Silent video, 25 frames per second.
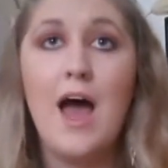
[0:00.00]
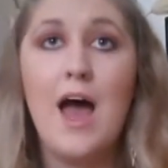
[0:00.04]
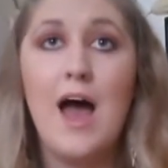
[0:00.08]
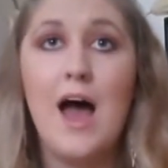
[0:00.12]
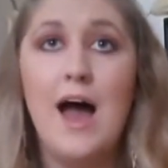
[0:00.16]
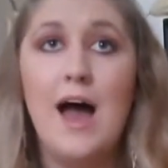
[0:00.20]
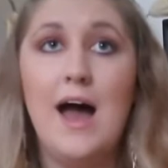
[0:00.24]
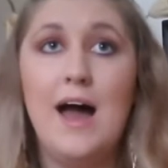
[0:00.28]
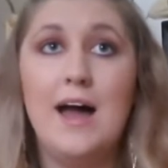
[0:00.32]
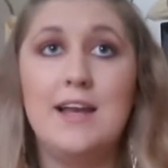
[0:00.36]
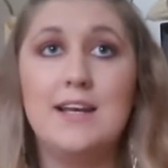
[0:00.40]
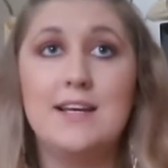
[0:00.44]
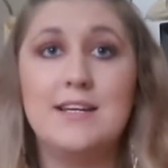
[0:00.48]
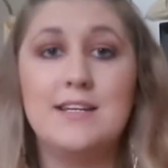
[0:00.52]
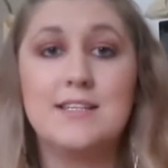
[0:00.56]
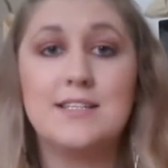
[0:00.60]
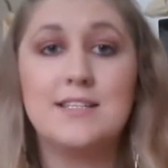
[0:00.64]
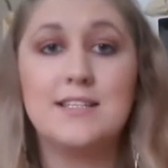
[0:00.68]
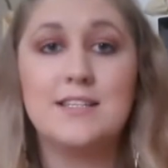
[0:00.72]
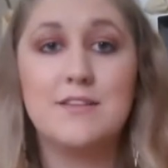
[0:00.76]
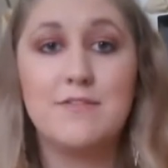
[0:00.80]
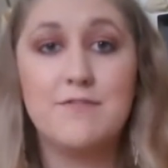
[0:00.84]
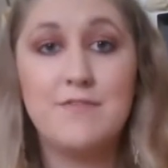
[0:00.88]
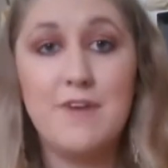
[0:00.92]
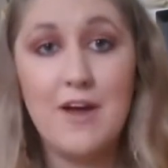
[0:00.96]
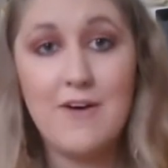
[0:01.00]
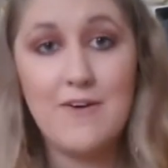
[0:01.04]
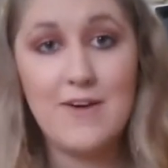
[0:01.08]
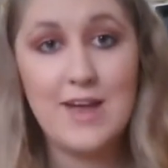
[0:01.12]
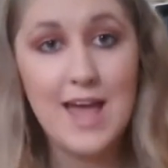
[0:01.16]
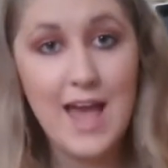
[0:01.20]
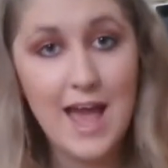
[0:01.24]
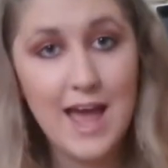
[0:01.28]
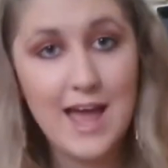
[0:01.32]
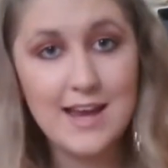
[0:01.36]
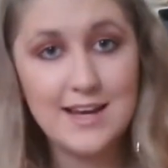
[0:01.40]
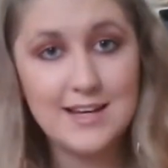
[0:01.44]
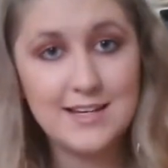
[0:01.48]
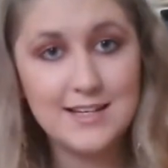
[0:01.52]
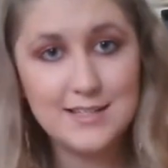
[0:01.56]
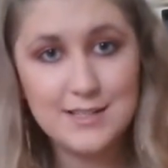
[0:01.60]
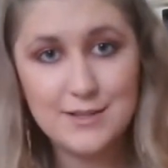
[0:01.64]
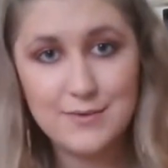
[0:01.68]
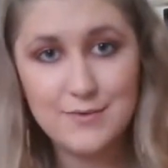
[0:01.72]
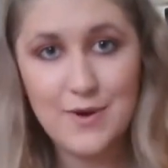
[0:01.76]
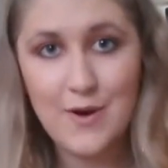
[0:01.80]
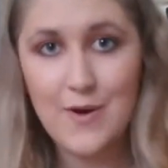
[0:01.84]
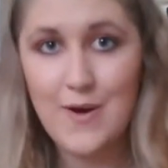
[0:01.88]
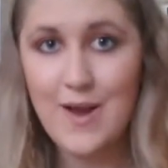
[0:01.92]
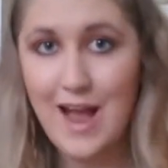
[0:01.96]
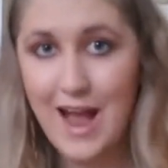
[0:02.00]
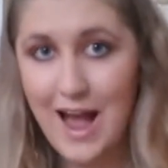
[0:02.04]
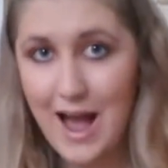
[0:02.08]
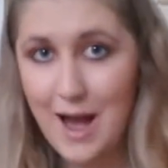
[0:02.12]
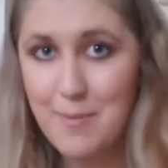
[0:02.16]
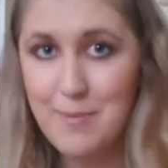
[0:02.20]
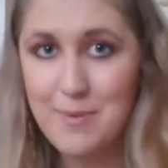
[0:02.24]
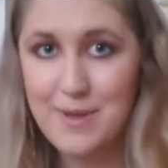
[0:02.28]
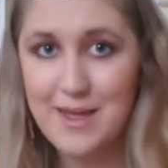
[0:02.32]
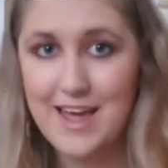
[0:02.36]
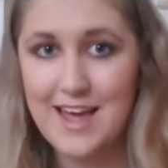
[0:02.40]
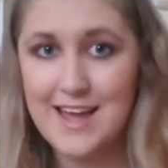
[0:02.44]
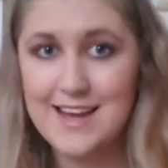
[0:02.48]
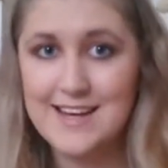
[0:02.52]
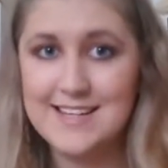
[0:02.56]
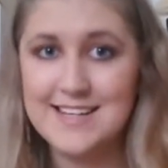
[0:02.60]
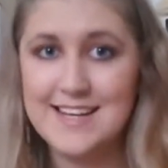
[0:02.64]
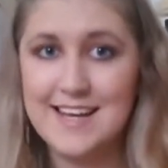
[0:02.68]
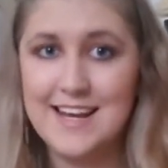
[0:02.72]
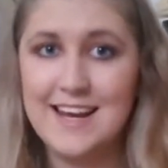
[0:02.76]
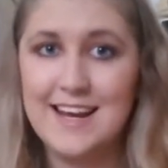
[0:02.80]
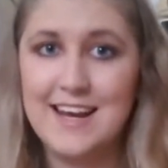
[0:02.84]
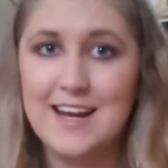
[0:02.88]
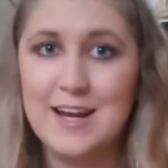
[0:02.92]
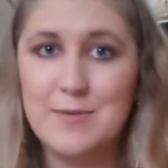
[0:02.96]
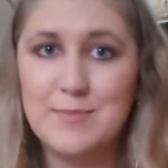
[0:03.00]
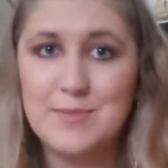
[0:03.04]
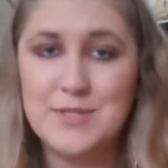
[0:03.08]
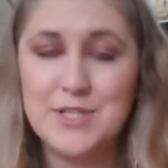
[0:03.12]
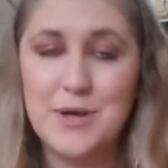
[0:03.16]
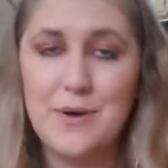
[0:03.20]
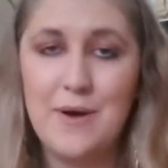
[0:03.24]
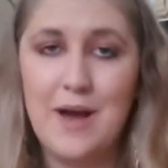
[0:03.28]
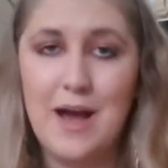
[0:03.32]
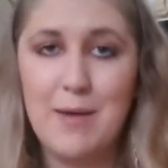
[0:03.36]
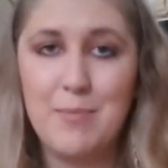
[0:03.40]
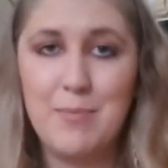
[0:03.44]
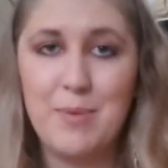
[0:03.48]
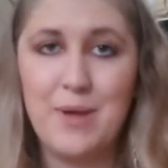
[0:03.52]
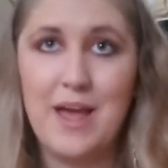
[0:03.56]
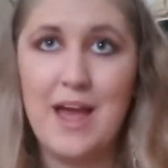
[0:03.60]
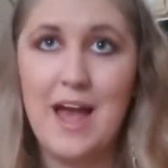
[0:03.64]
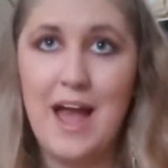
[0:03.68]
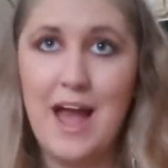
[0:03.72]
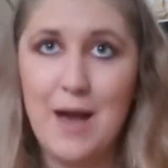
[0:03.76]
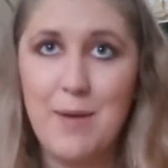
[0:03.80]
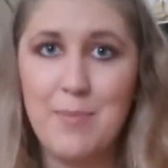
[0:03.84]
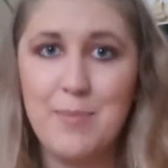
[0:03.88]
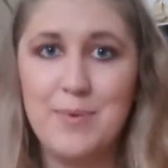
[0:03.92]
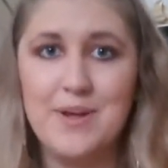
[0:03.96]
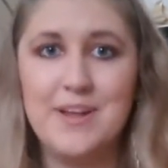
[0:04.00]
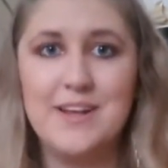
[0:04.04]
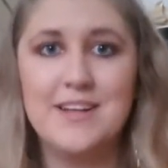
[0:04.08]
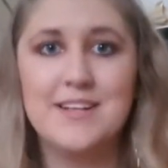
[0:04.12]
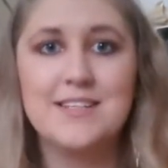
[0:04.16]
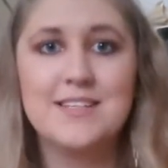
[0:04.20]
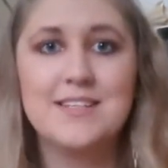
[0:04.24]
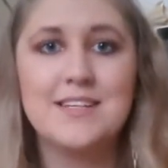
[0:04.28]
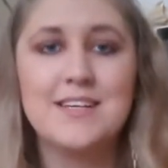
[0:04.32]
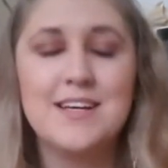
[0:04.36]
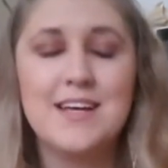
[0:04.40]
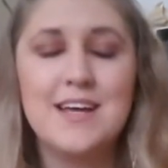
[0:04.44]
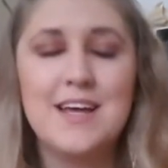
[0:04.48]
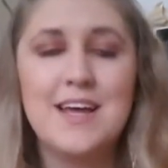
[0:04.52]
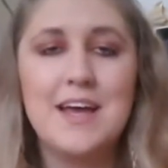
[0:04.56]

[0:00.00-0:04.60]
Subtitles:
And the very end is a very happy ending, and I'm so happy it happened.